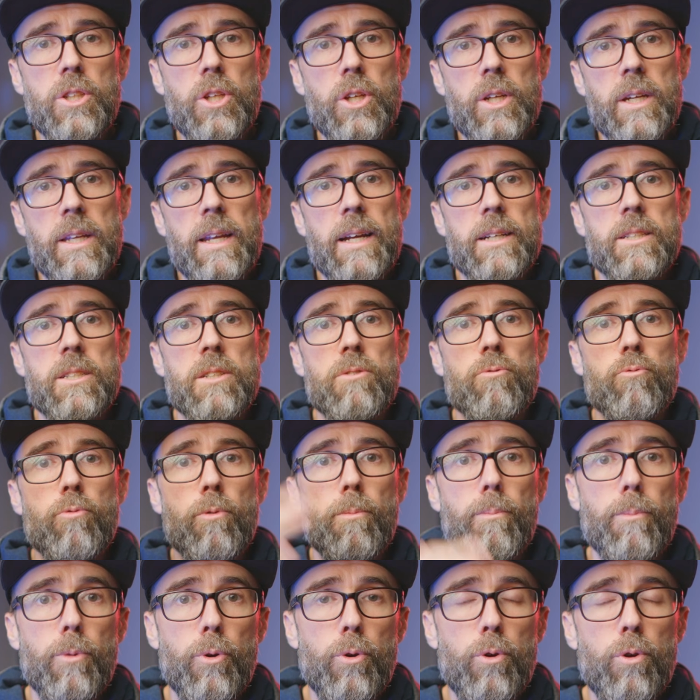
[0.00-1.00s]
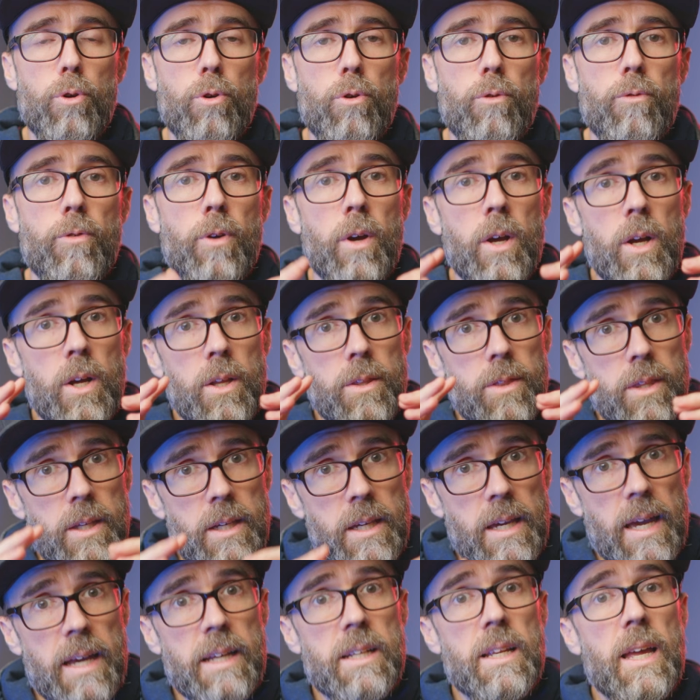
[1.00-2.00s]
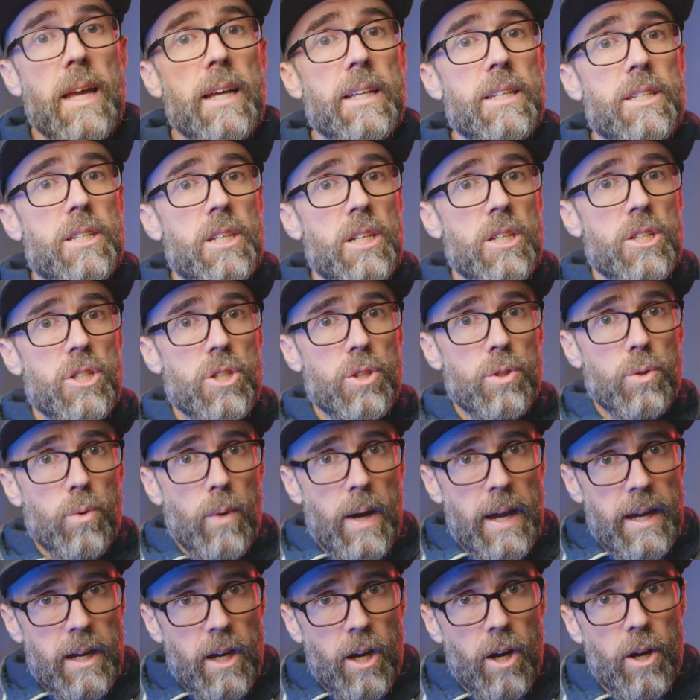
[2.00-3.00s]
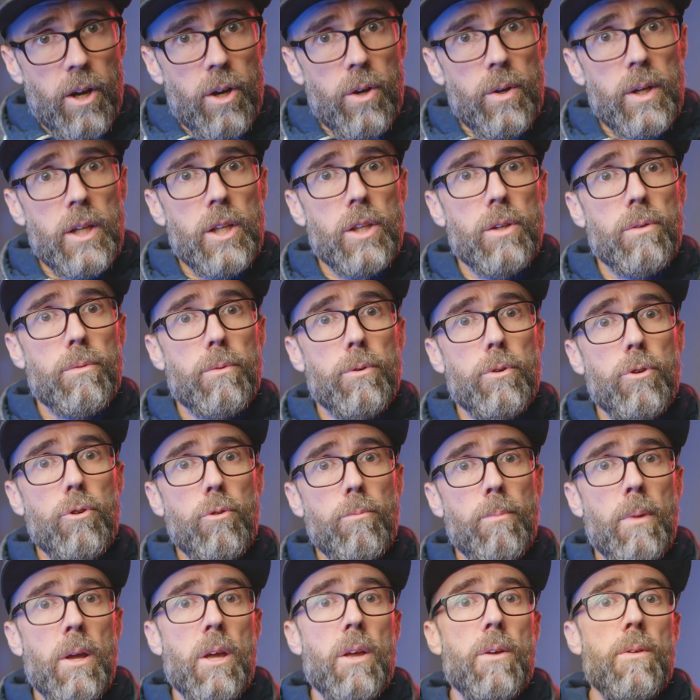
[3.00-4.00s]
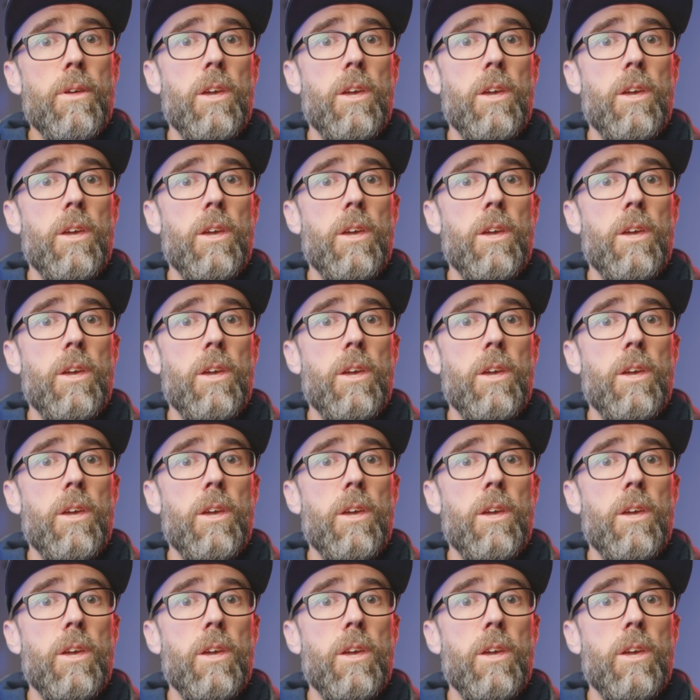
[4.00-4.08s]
You can actually remove the additional echo in the room